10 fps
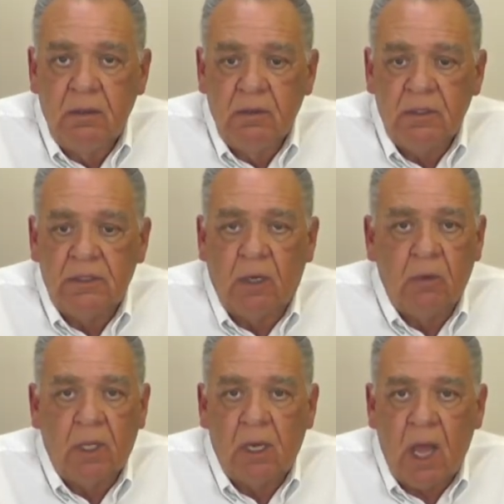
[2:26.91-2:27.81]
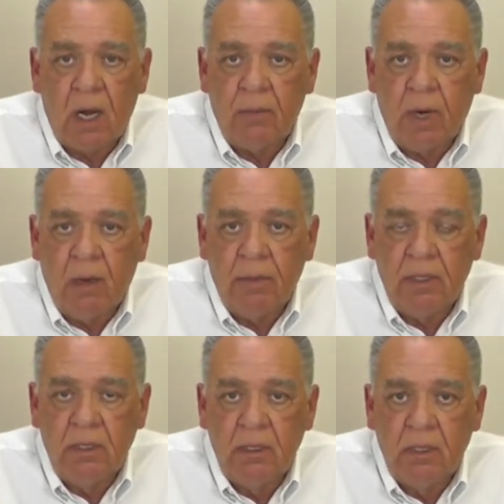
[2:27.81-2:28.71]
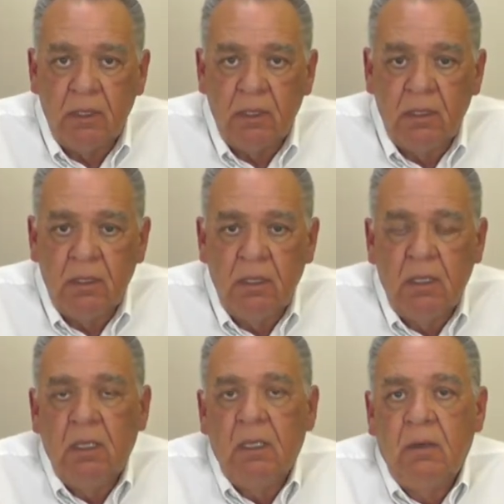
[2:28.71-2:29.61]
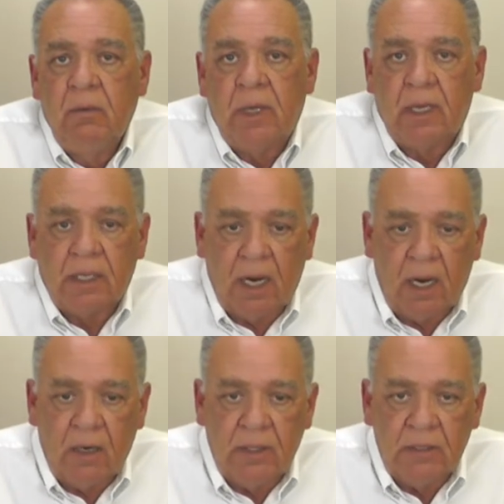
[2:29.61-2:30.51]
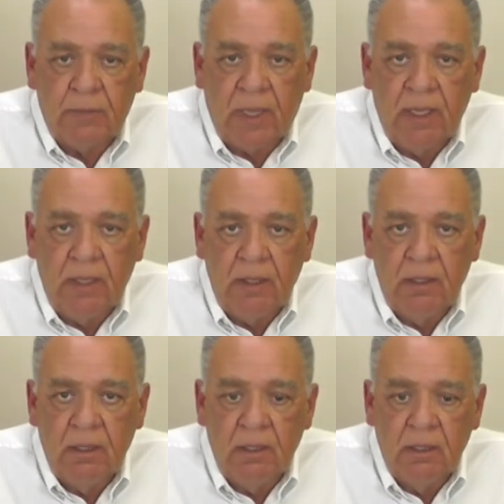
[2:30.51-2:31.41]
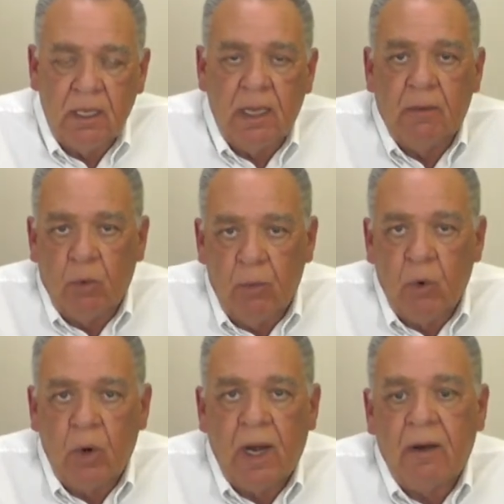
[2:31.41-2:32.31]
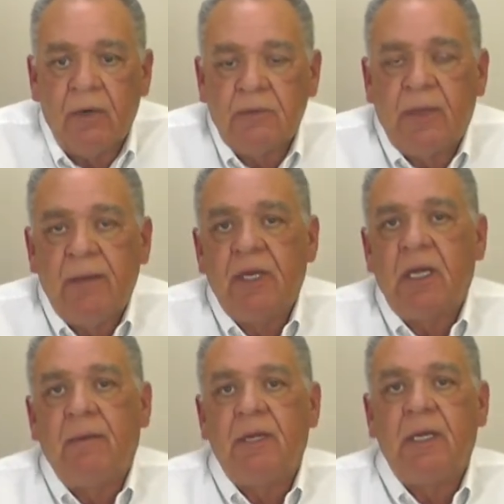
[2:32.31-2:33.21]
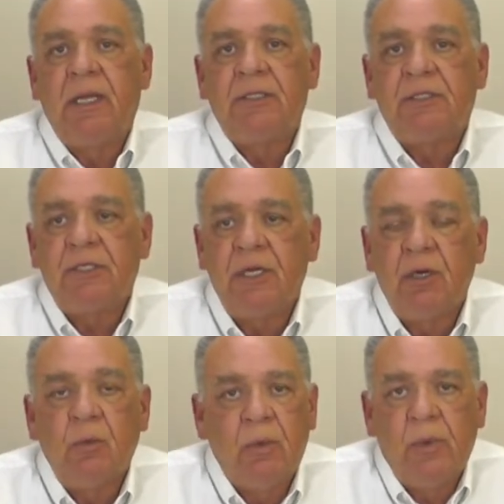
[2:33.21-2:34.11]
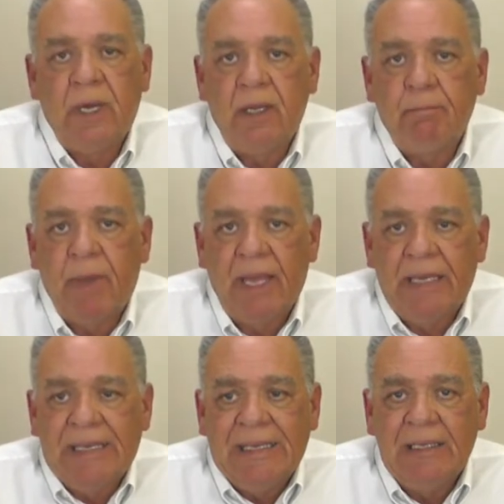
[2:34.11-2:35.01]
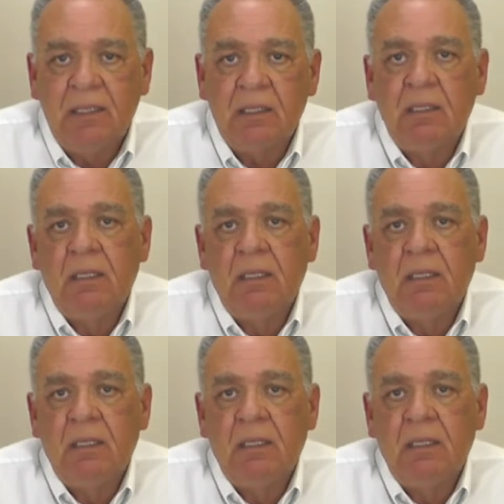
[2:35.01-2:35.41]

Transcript: We sold a lot of property. We got the IRS paid. They had one more IRS payment coming the next year. We went ahead and paid it.